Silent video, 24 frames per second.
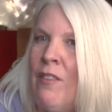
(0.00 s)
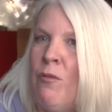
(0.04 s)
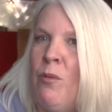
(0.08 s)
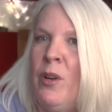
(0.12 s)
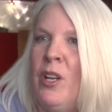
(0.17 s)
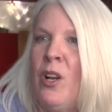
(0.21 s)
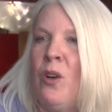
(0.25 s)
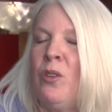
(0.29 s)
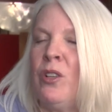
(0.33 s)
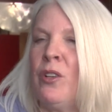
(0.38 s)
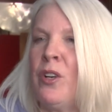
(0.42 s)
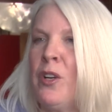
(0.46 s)
if
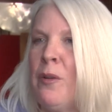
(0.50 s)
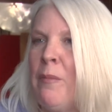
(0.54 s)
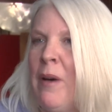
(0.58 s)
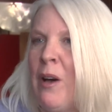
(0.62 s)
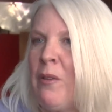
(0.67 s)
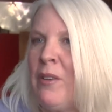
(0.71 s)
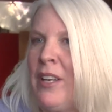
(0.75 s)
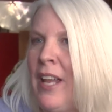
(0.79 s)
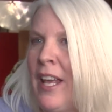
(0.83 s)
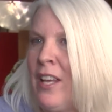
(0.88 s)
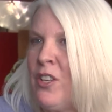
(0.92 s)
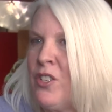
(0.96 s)
we don't learn
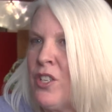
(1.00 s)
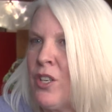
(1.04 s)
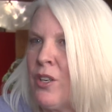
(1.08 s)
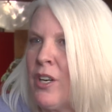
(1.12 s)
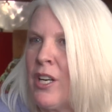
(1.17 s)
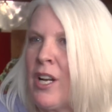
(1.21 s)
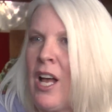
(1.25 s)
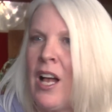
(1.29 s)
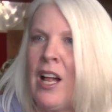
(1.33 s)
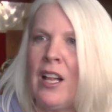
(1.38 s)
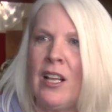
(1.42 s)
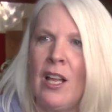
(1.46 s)
about nature
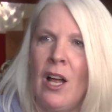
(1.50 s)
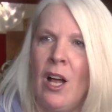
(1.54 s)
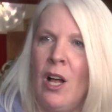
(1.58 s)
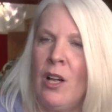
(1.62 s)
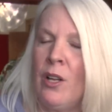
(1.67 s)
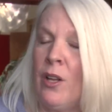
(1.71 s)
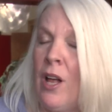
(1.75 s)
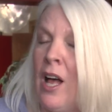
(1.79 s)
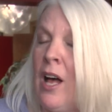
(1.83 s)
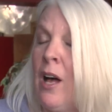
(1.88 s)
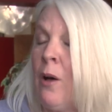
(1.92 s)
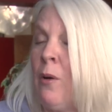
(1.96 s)
and how
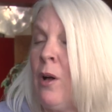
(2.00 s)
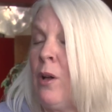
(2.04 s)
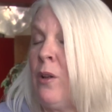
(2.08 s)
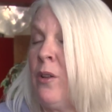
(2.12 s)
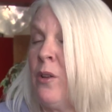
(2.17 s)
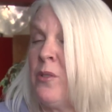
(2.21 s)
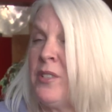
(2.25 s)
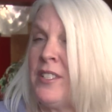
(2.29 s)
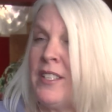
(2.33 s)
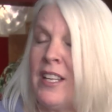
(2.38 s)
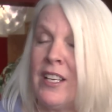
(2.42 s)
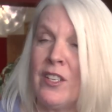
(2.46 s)
all, how all
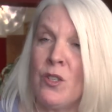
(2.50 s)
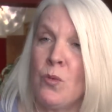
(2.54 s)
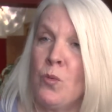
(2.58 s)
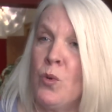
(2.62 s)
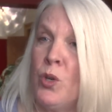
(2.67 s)
those things